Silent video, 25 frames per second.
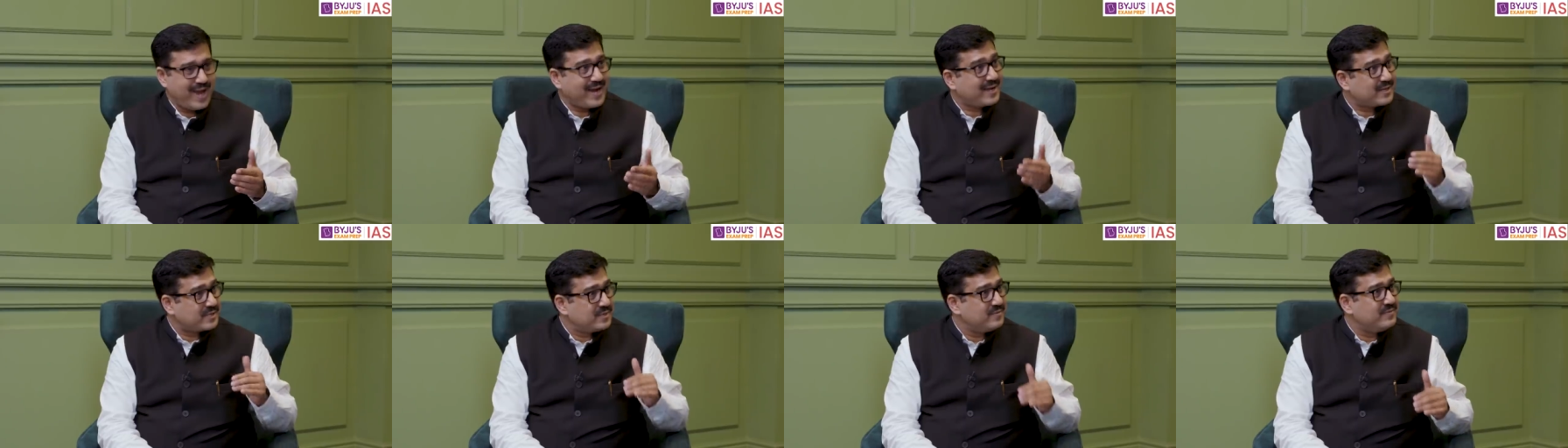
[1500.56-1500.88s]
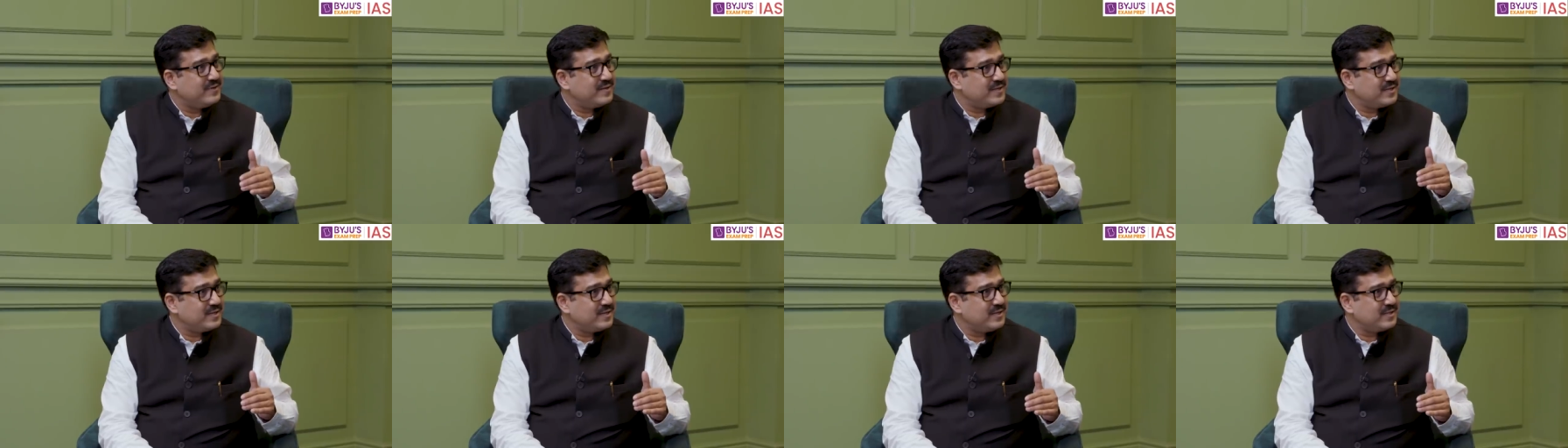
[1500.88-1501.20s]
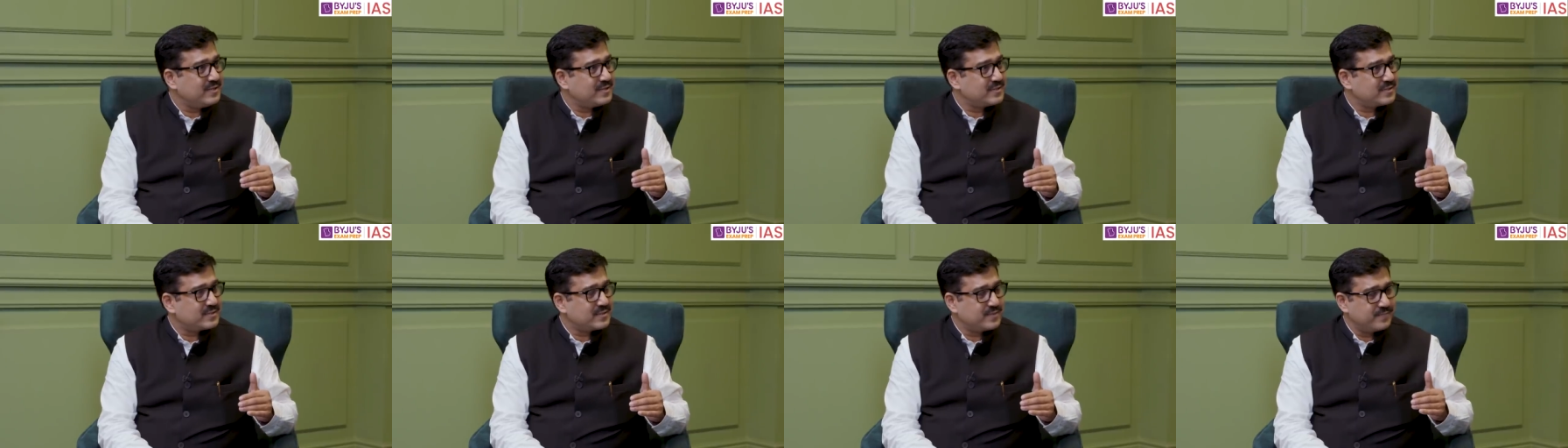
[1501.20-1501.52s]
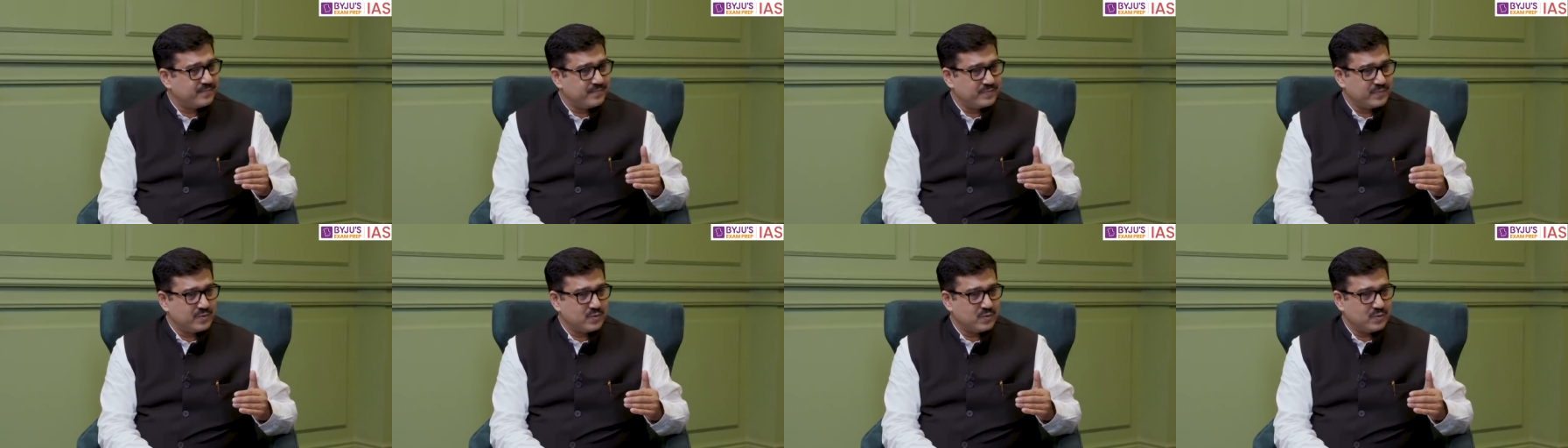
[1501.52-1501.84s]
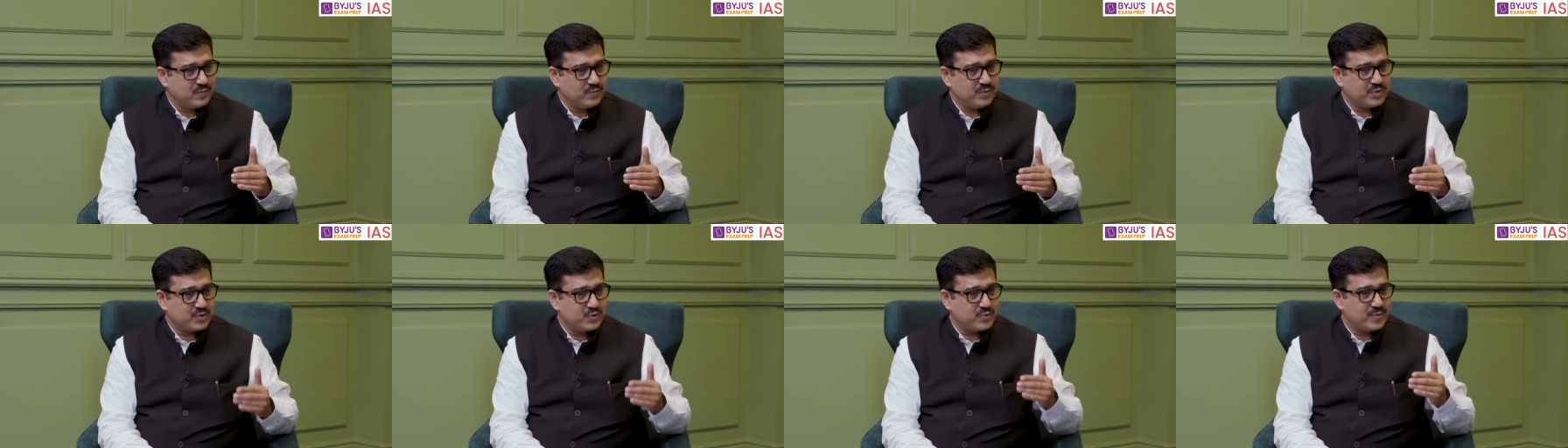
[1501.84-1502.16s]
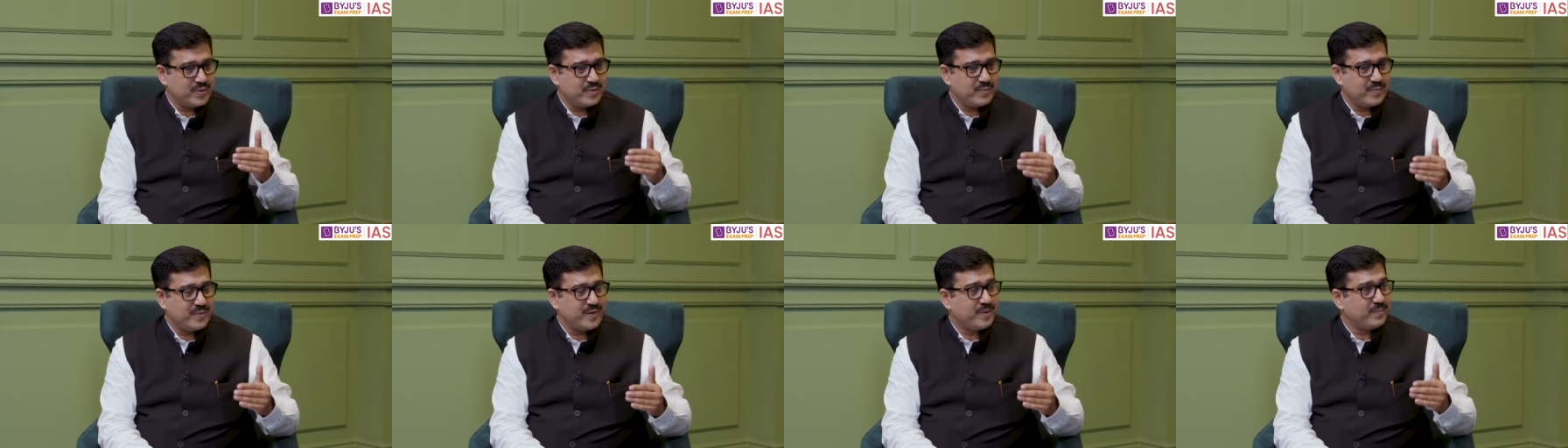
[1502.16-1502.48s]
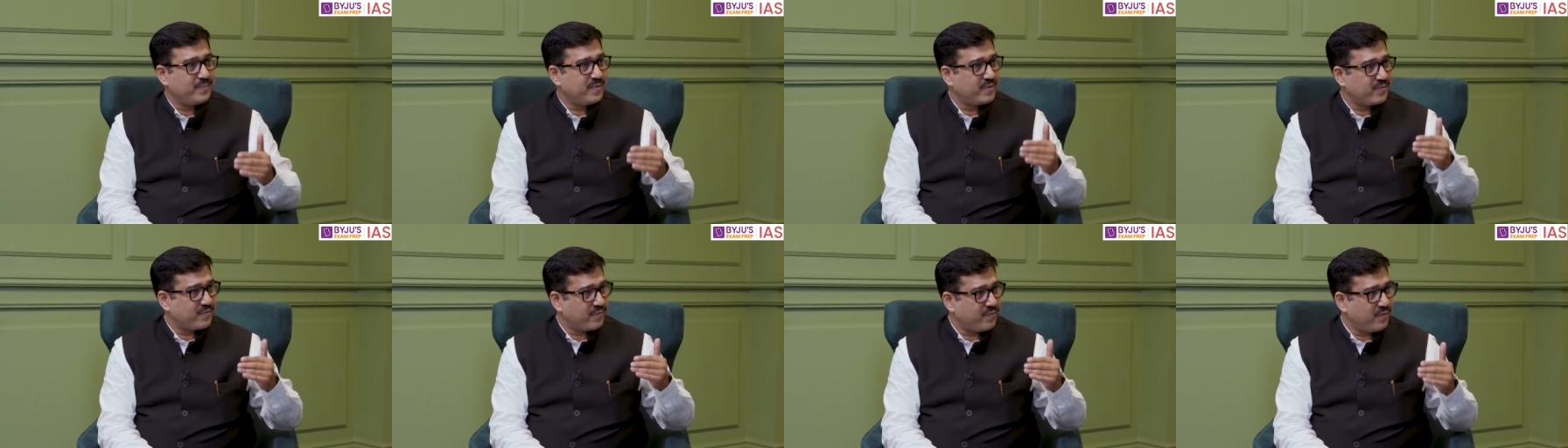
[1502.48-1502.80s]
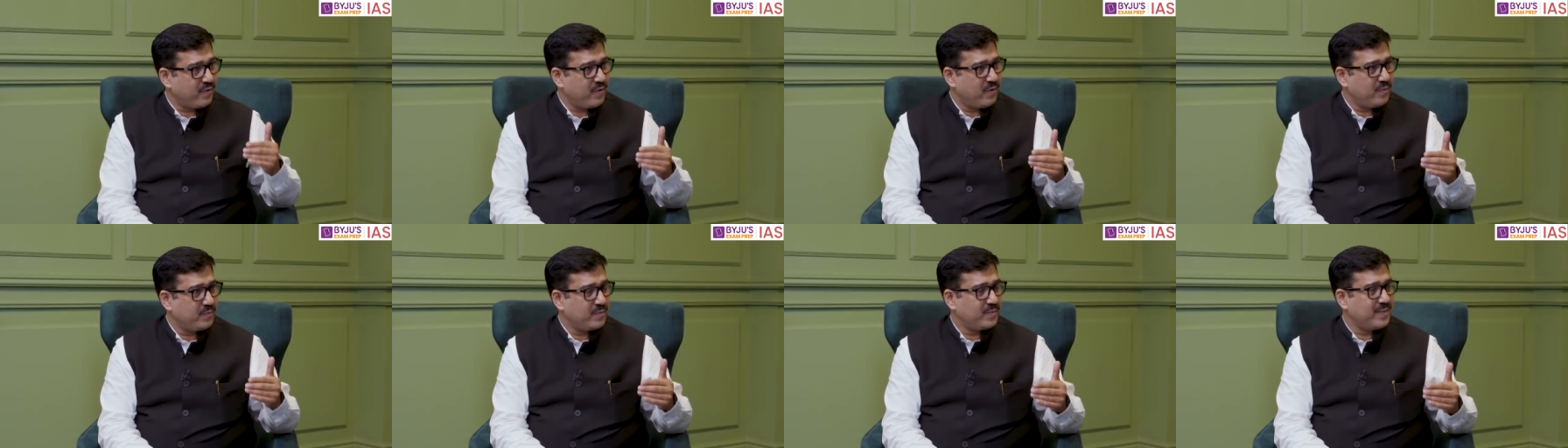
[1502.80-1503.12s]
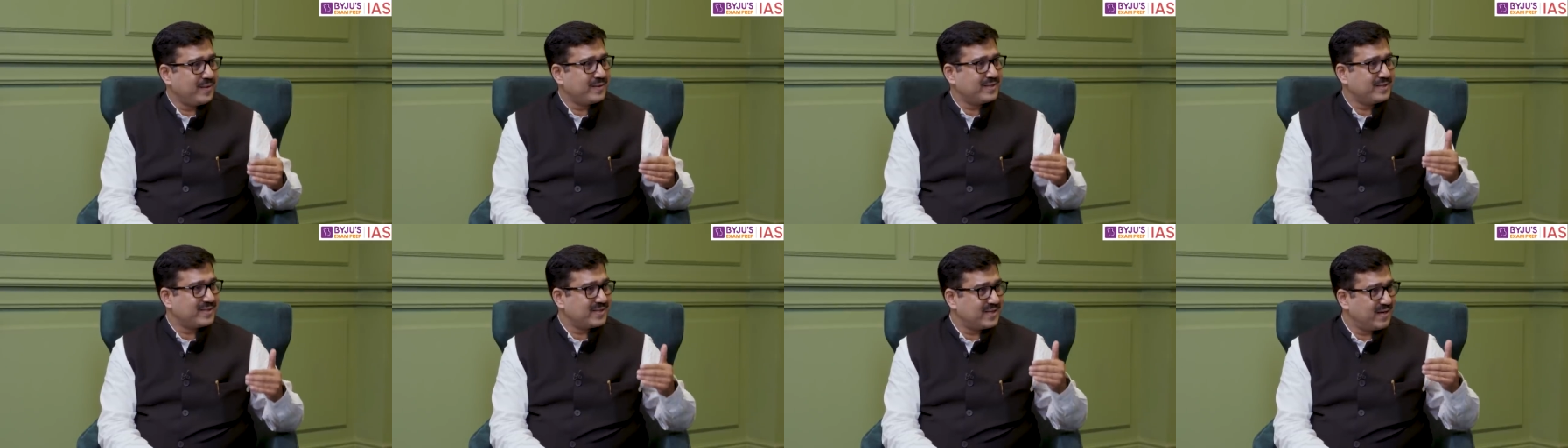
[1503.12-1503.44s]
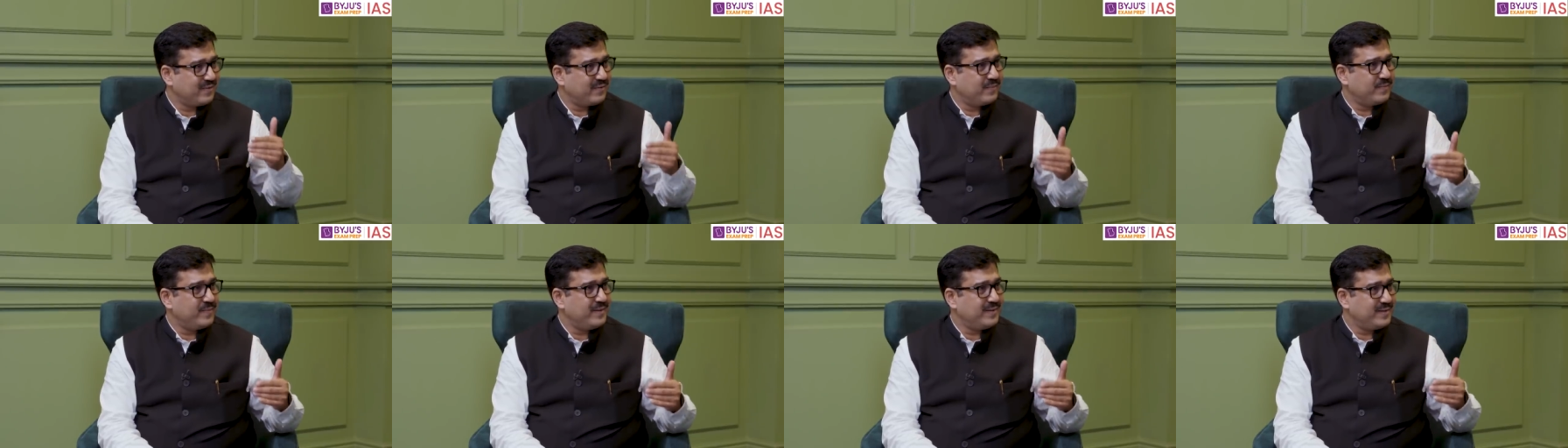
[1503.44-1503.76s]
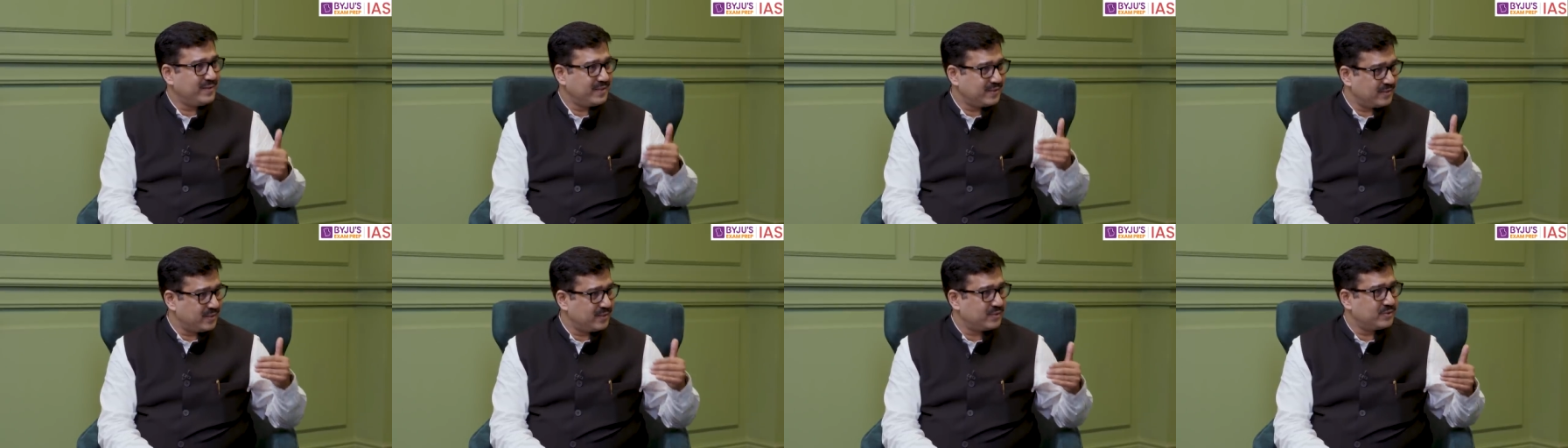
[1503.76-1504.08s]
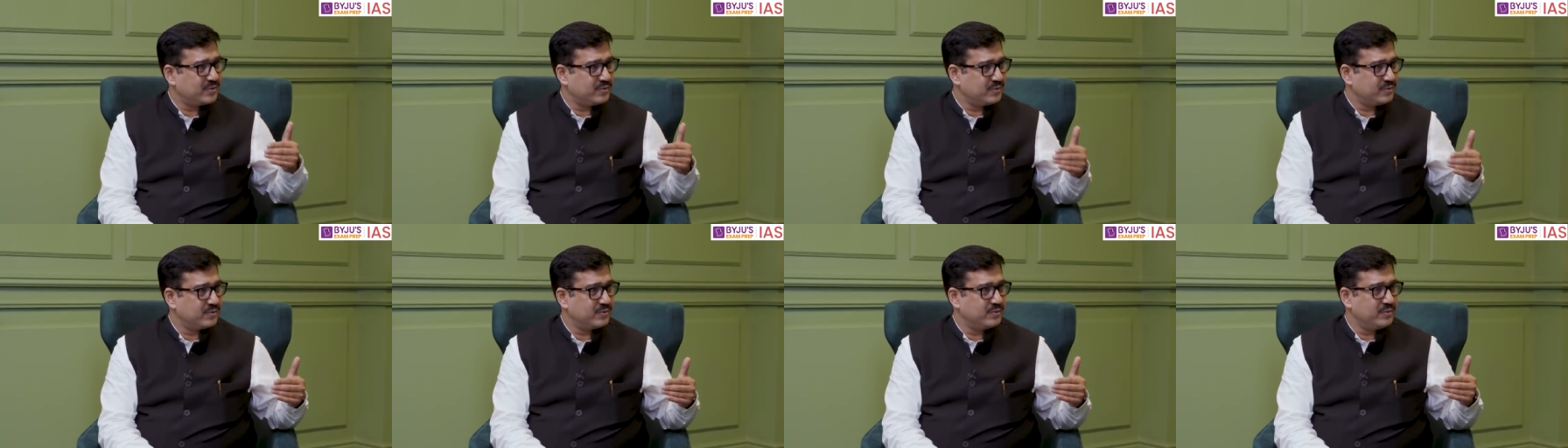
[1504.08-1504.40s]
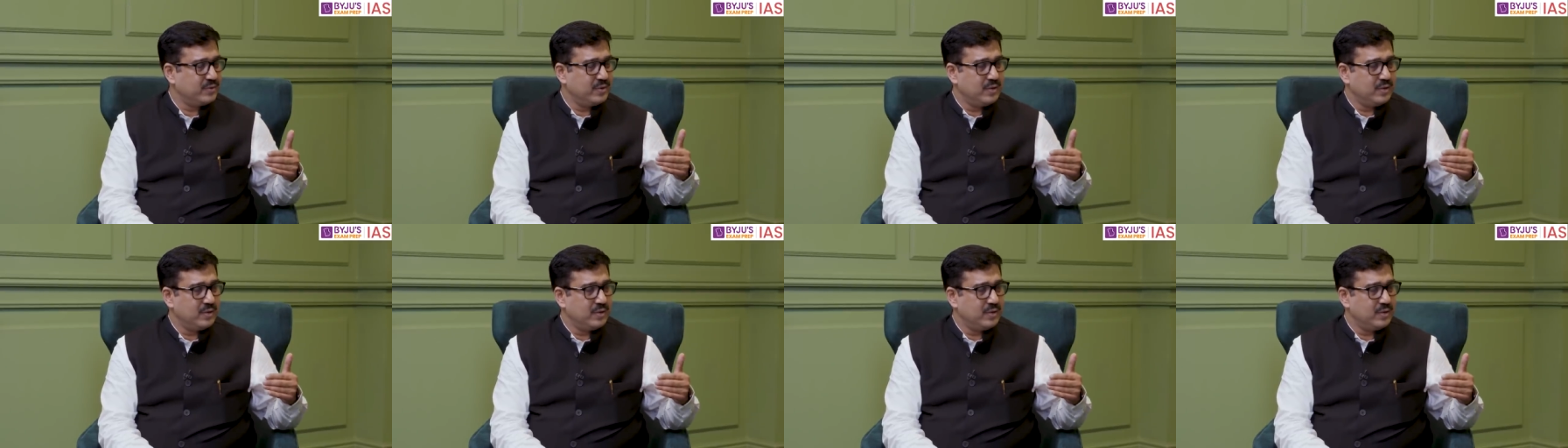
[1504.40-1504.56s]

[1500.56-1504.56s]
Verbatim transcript: activities which were being performed by the government hitherto